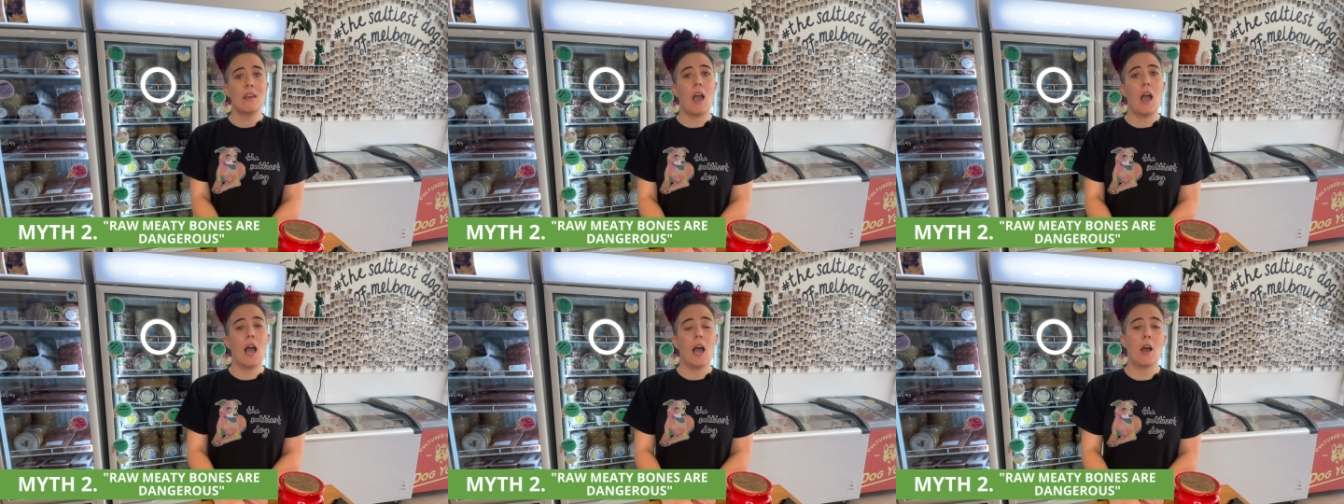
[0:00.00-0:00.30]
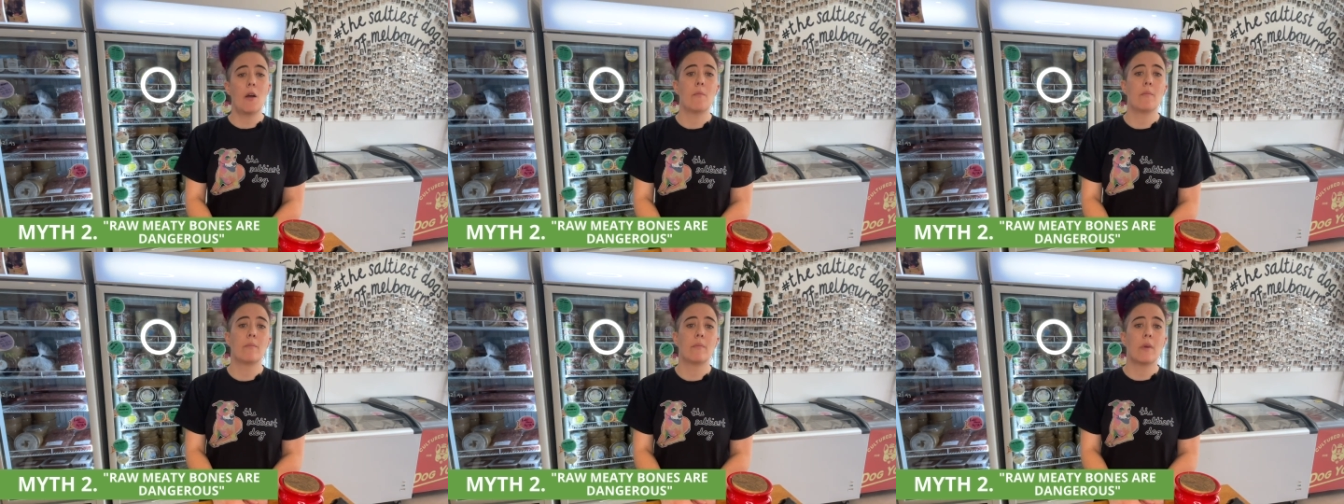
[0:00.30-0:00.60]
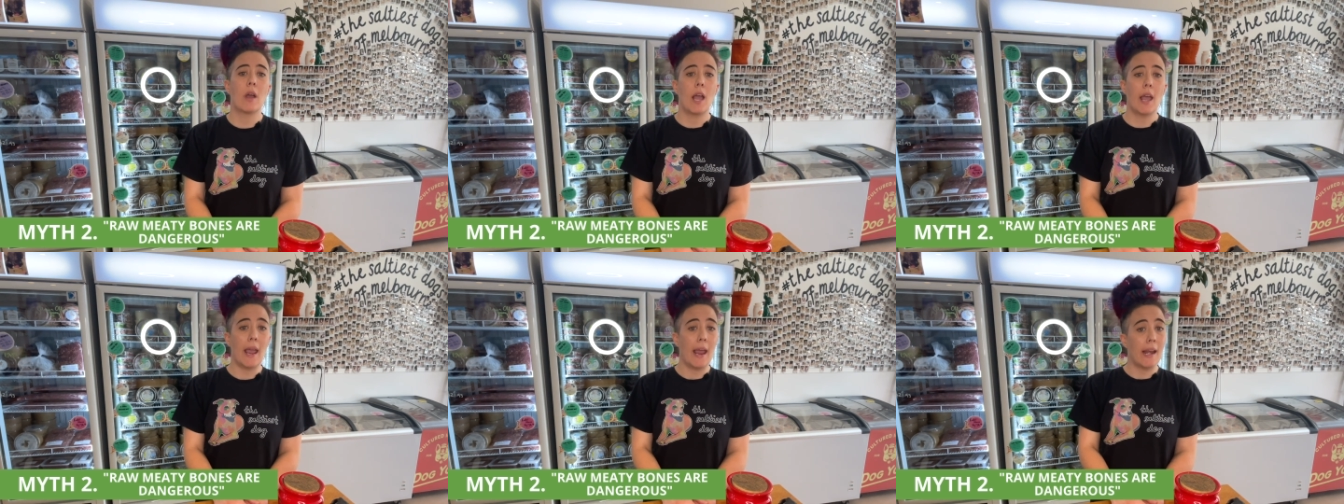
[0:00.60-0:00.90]
Um,
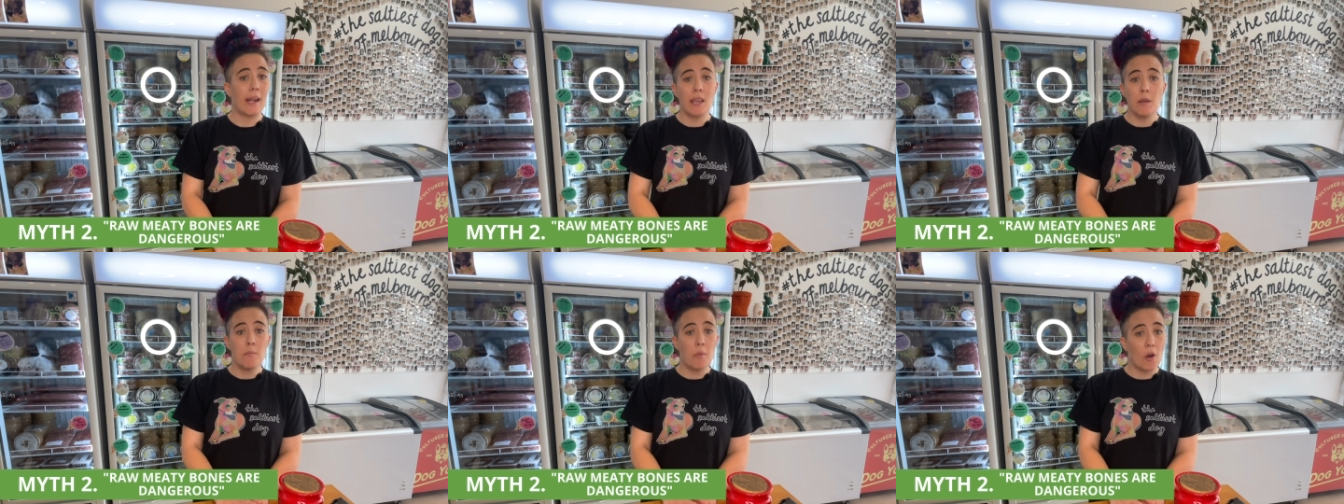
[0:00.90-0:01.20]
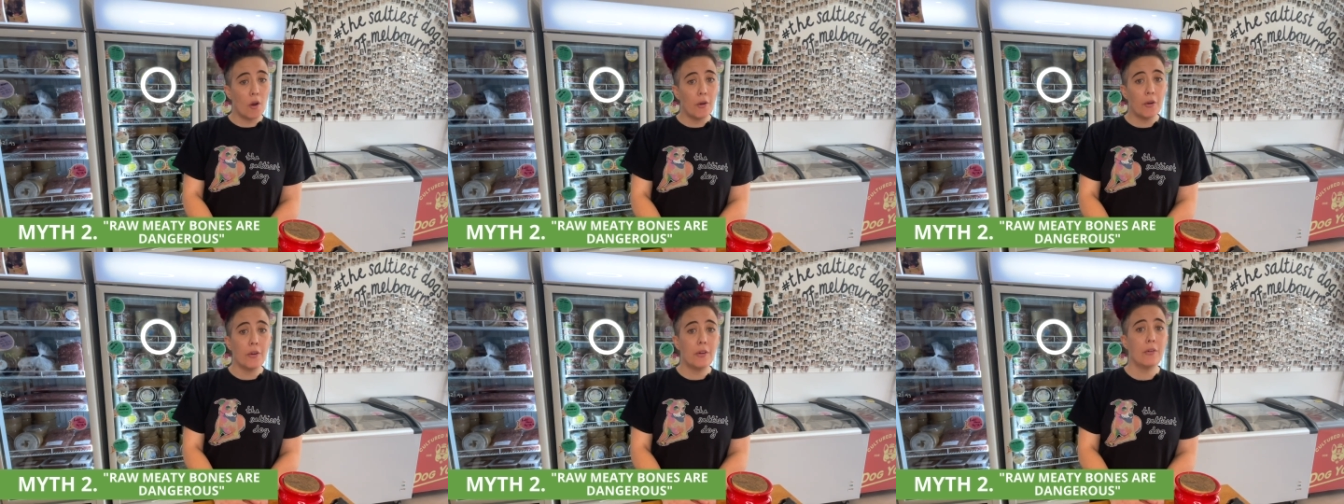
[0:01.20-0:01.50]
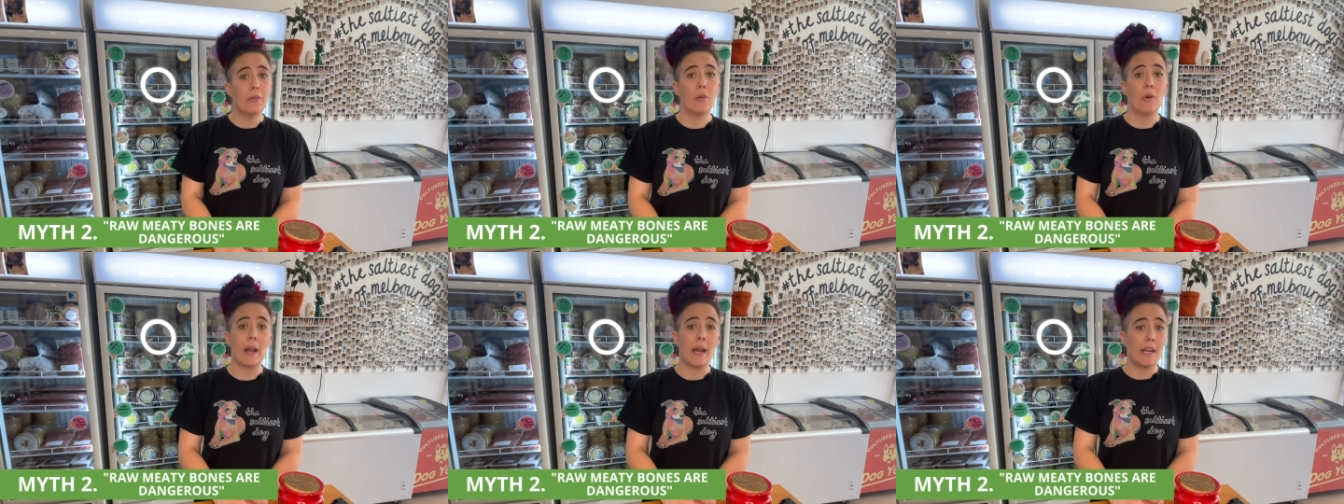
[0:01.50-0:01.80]
any bone
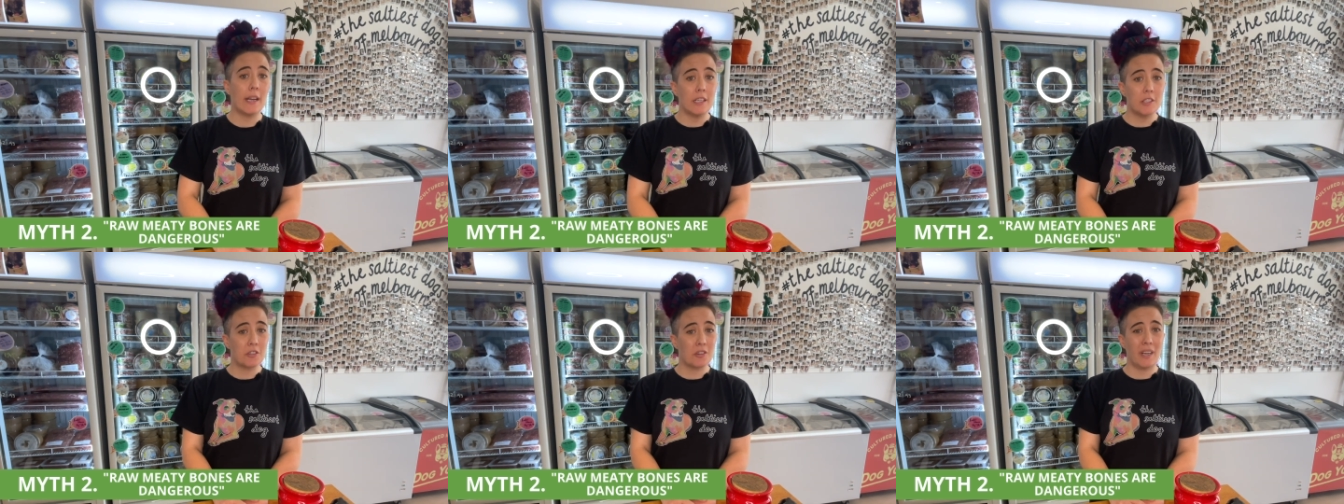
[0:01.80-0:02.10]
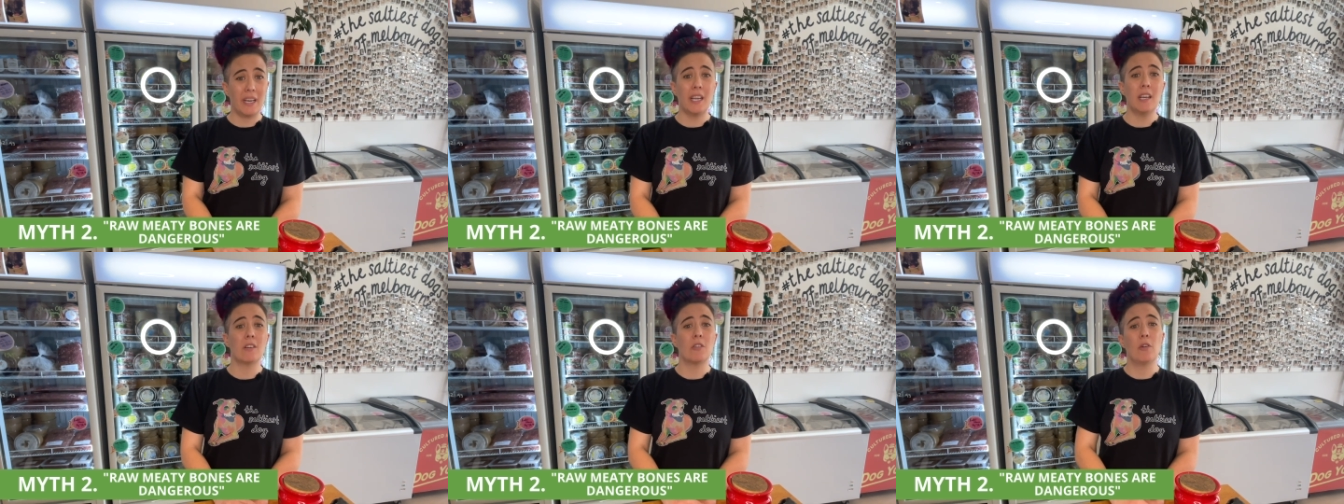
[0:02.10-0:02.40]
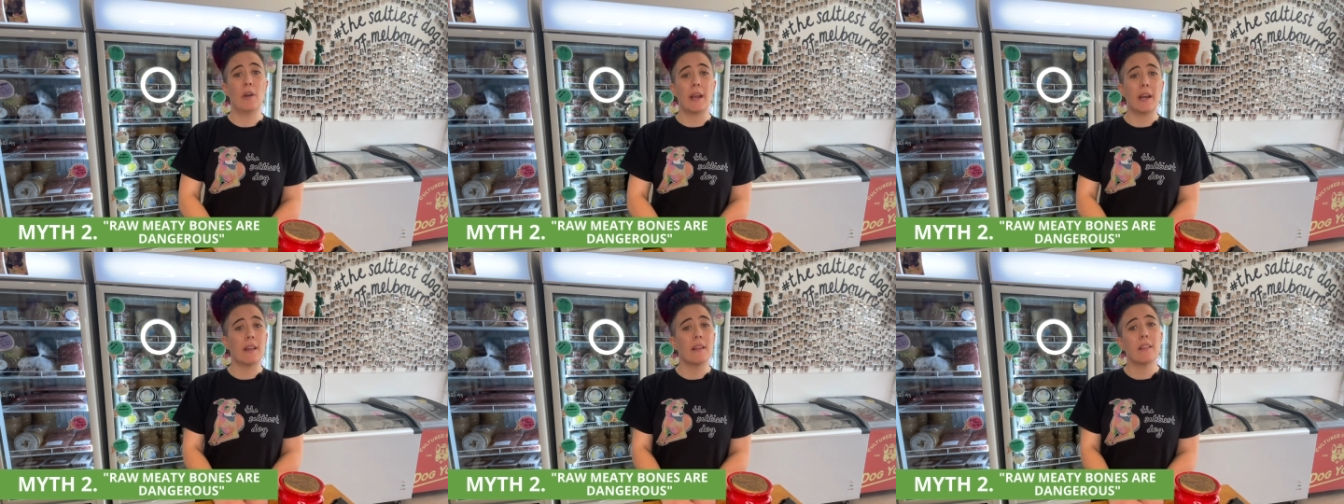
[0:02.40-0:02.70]
or any treat
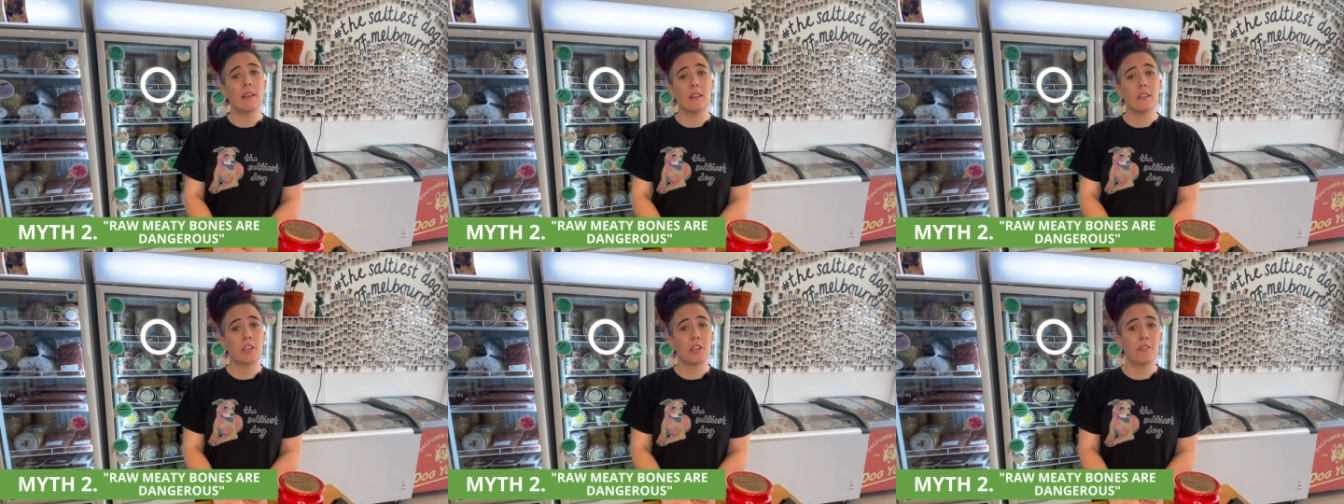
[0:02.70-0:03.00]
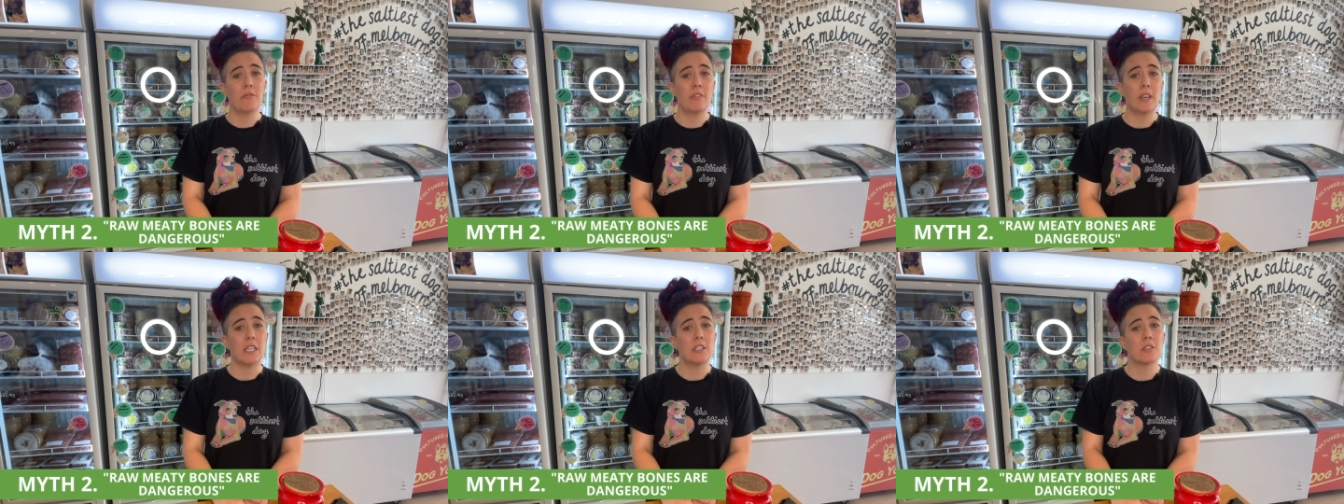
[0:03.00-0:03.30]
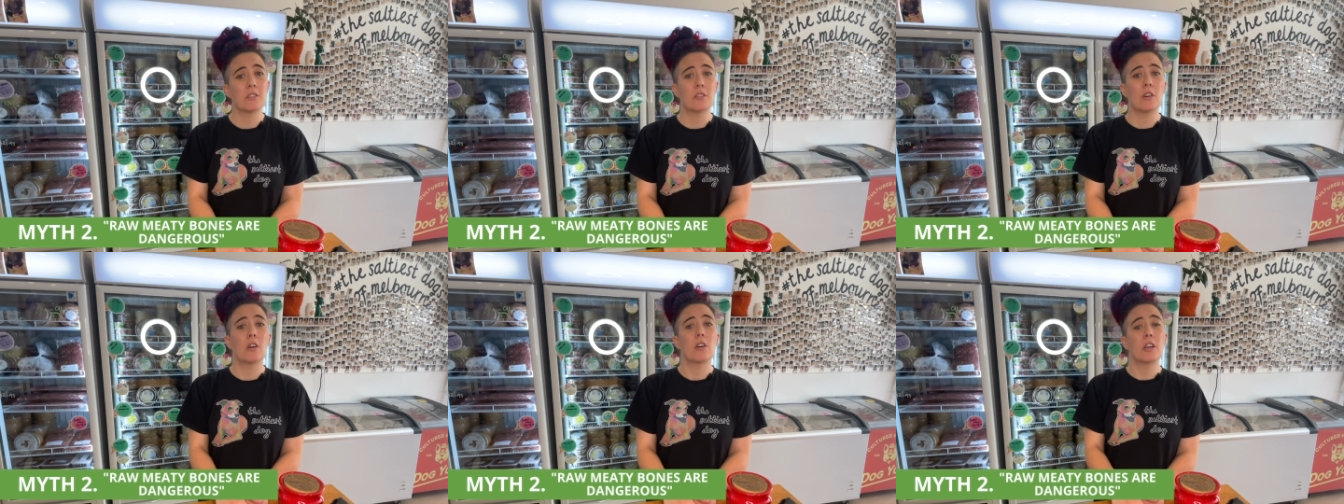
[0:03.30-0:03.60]
or anything that you feed
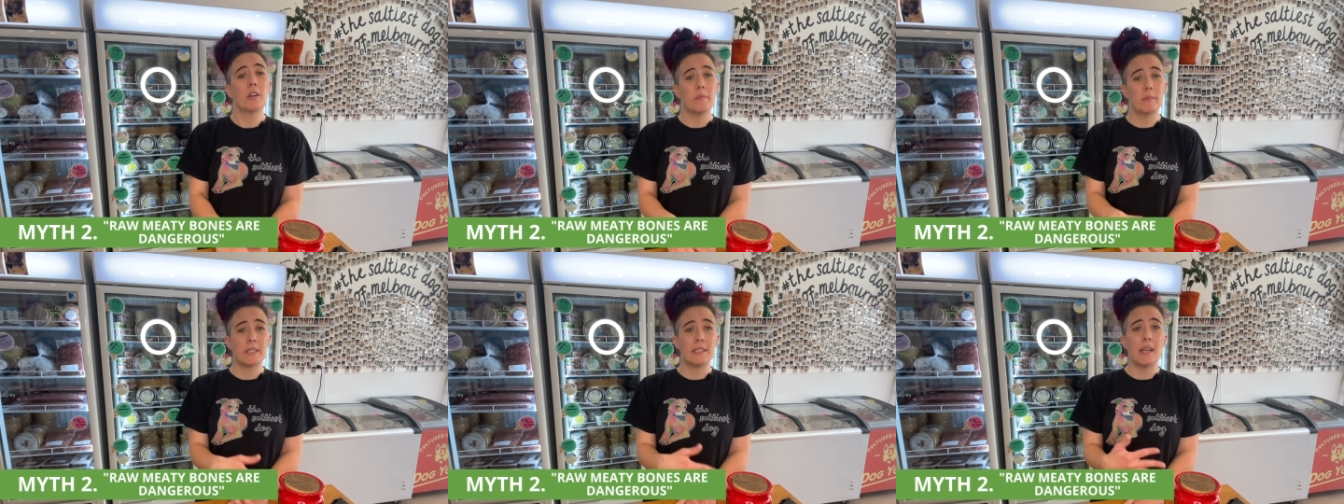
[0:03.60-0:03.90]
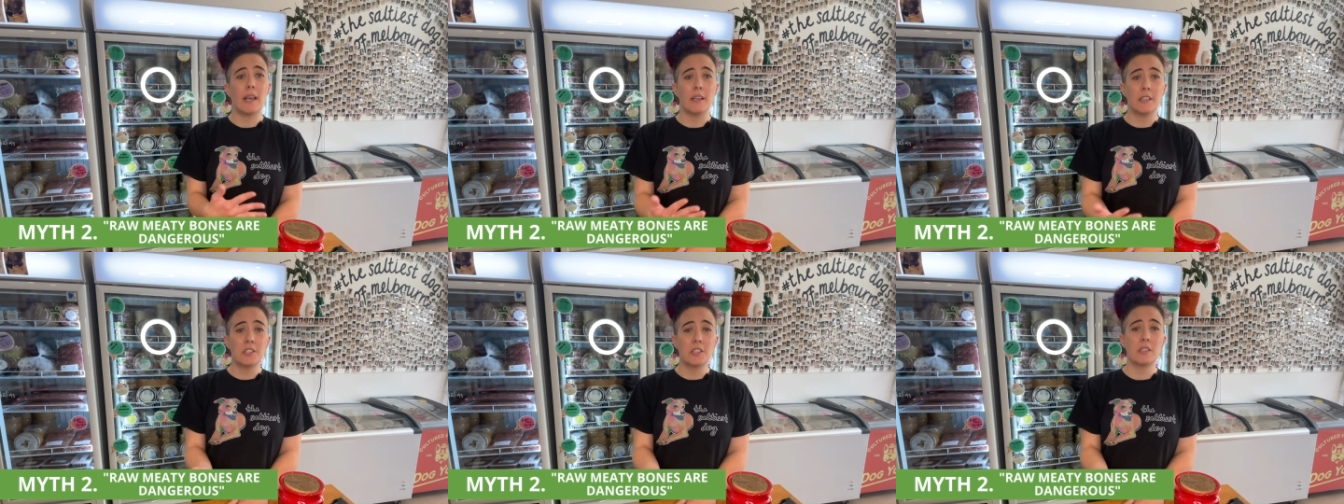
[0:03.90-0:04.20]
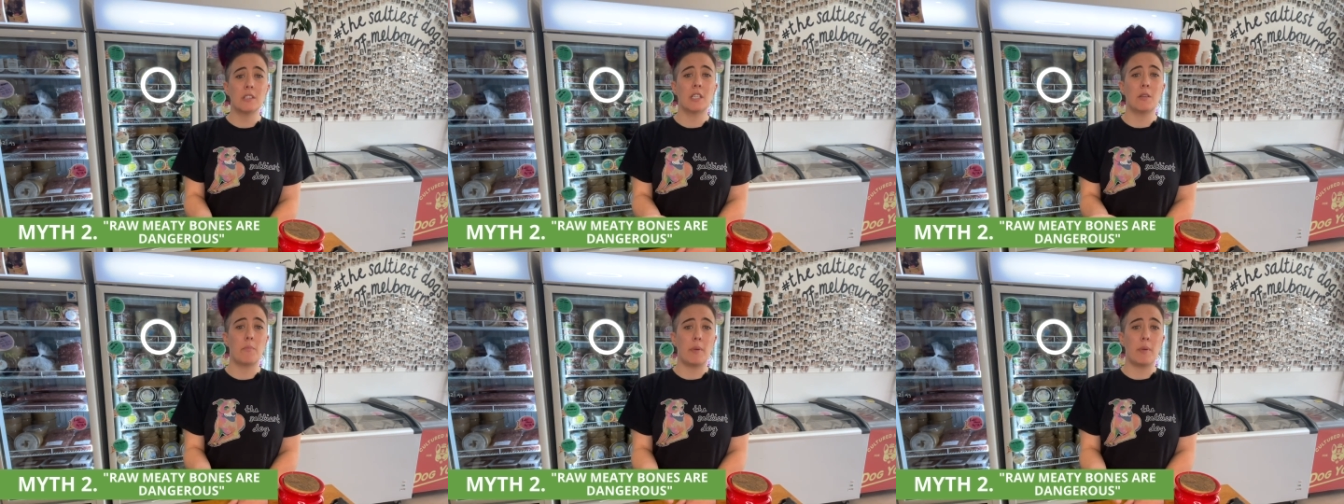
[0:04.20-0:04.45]
your dog can potentially